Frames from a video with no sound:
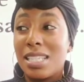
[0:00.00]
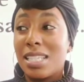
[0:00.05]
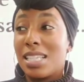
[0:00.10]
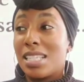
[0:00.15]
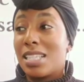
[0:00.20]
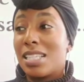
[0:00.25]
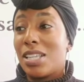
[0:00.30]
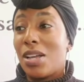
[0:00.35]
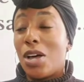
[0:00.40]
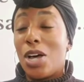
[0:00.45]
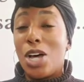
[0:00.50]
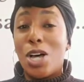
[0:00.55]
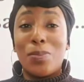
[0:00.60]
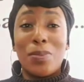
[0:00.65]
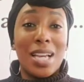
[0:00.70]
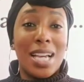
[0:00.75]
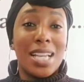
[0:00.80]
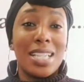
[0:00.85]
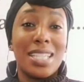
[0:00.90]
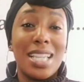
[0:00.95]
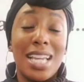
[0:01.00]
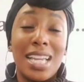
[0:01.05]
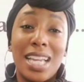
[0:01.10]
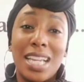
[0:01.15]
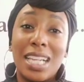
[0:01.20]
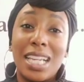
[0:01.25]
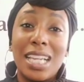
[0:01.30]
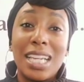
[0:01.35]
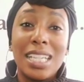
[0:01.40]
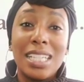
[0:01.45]
and so I hope you guys take it
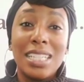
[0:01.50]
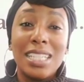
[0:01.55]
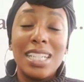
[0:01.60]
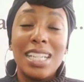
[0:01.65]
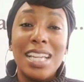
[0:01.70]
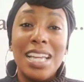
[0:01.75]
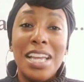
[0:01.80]
in.